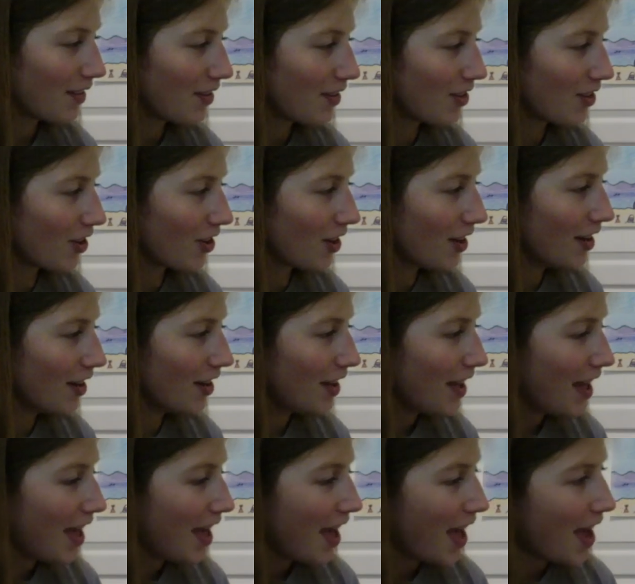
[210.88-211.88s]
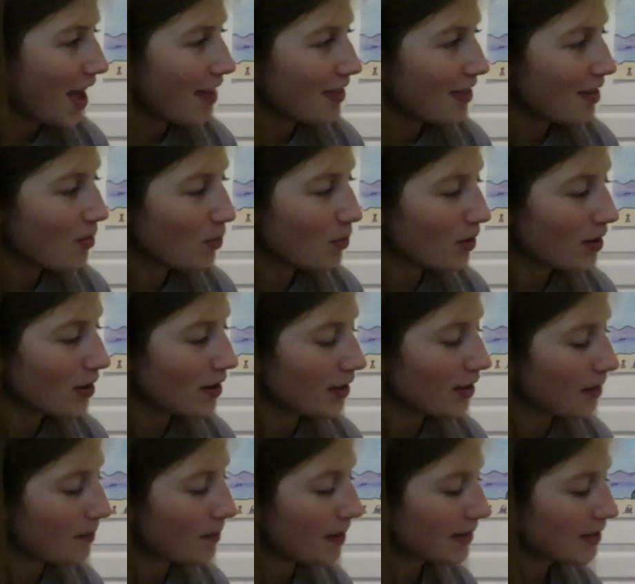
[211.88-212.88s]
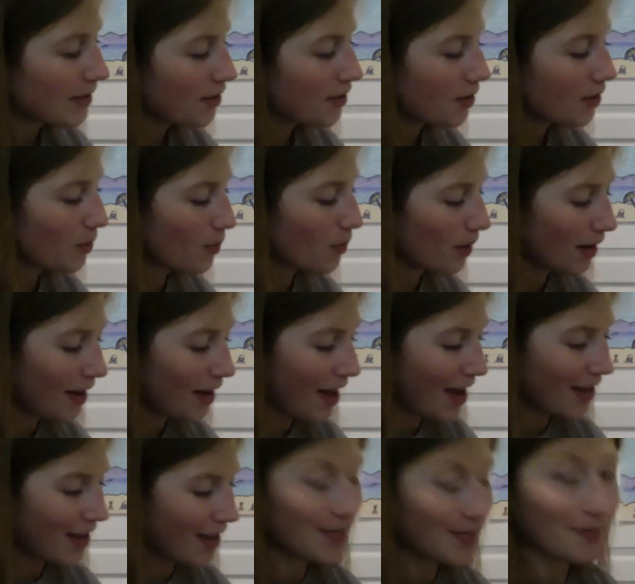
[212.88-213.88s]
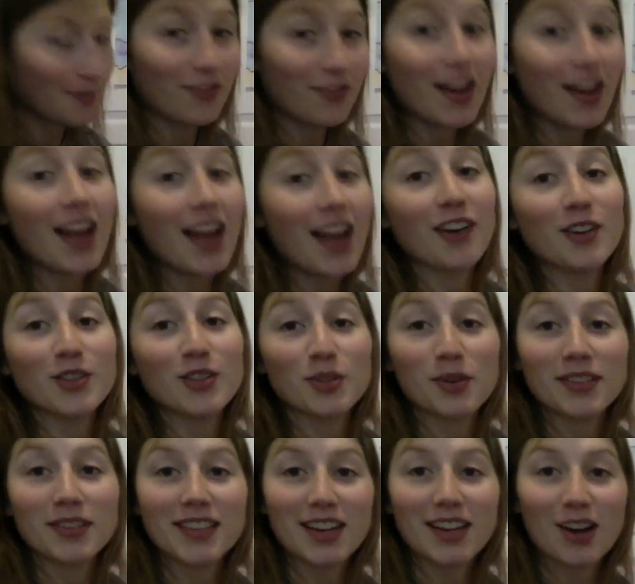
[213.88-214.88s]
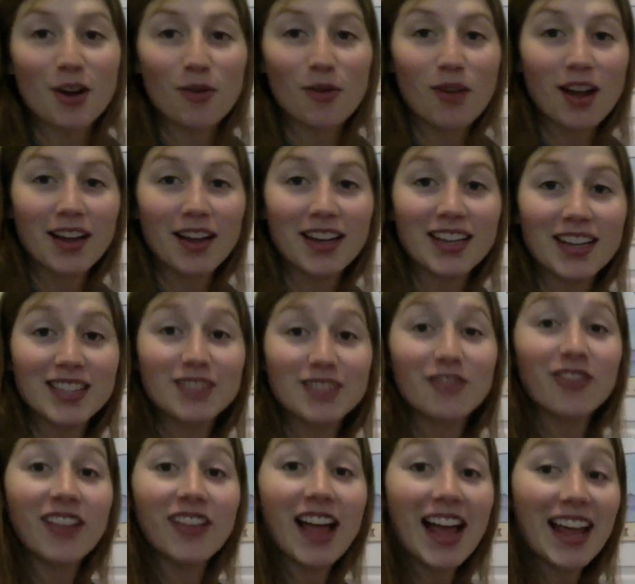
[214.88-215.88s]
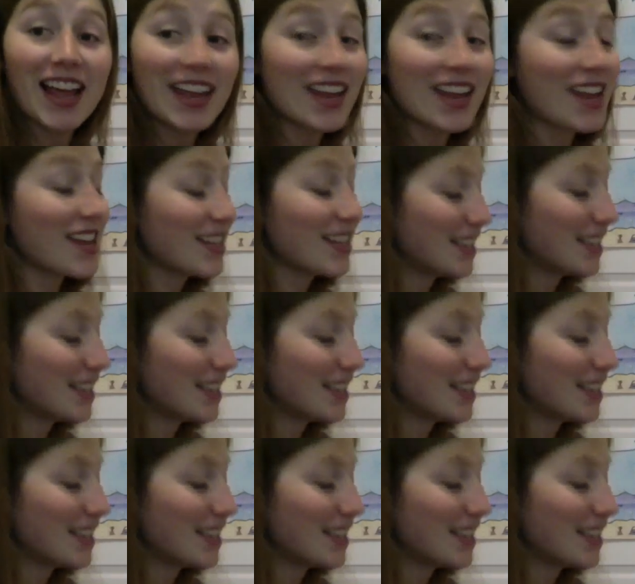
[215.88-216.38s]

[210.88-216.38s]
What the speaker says: Good. And then we're going to come back down here and we're going to add some fire. So it's like our rocket is flying into